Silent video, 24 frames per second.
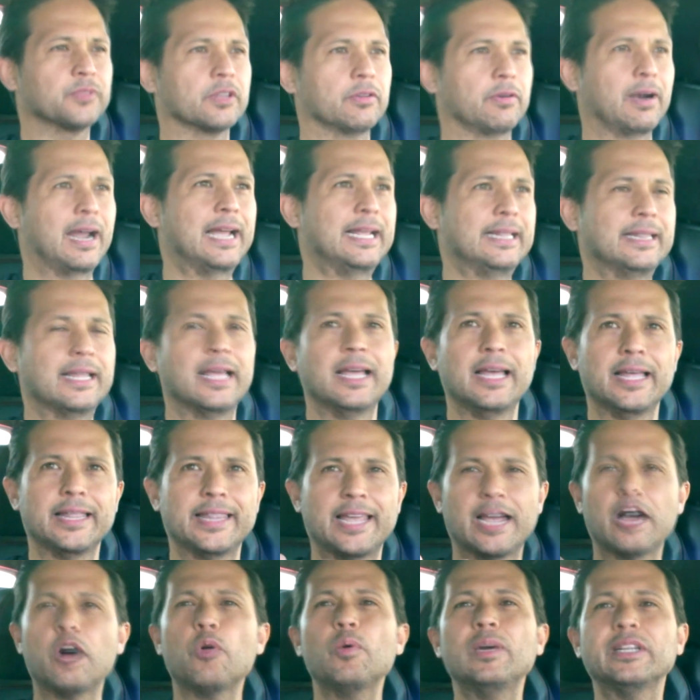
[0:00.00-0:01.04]
right?
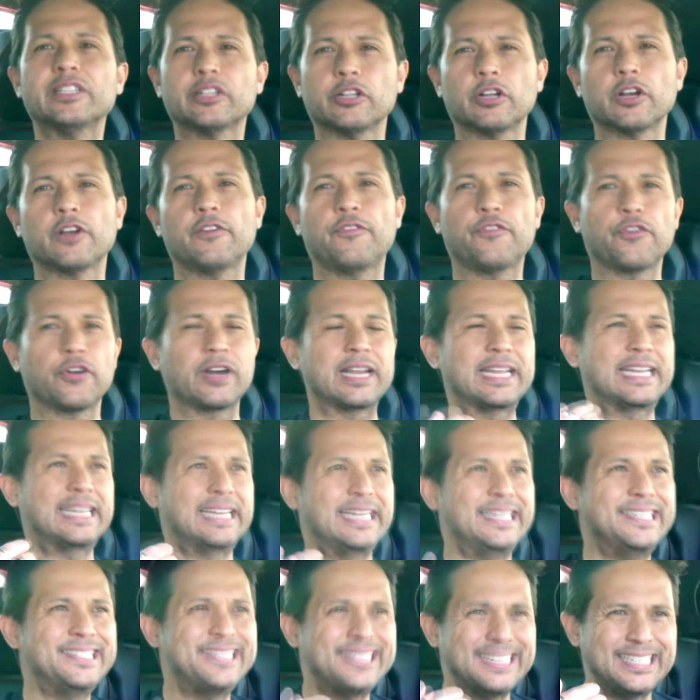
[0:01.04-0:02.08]
They always look for
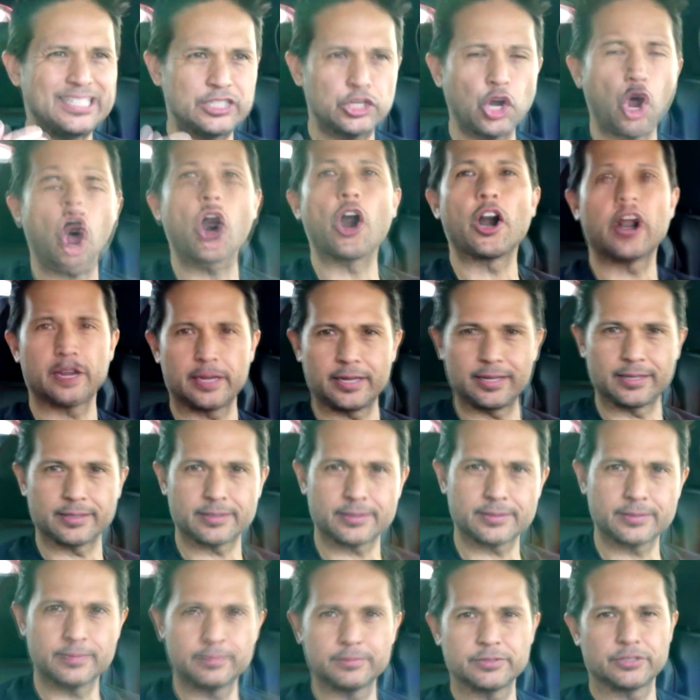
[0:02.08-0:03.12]
easy
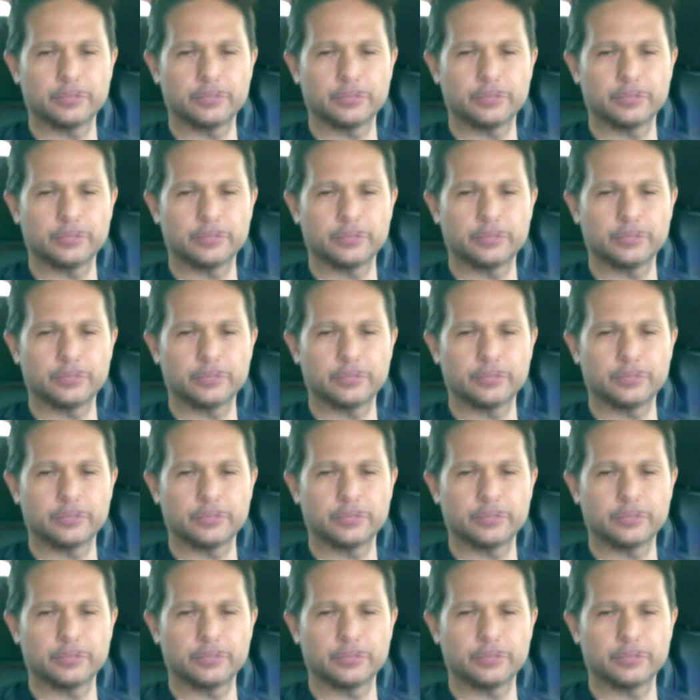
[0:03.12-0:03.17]
targets.